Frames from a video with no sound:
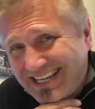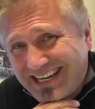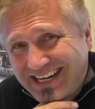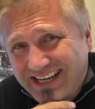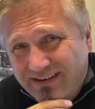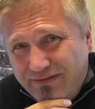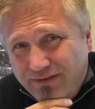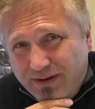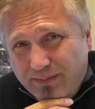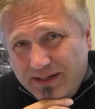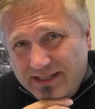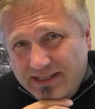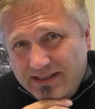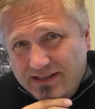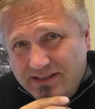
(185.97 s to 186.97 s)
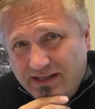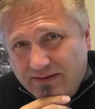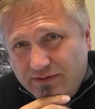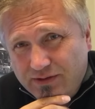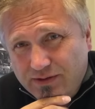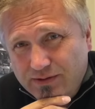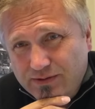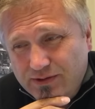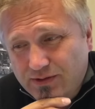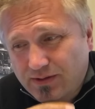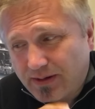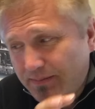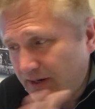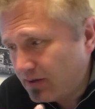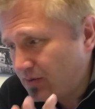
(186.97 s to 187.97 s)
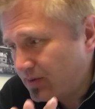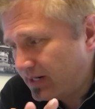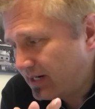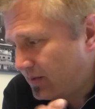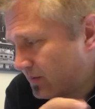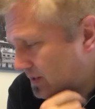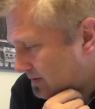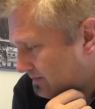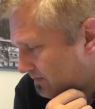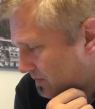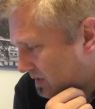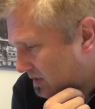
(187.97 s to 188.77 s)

got to get a fair bit done this afternoon, so I'm not going anywhere.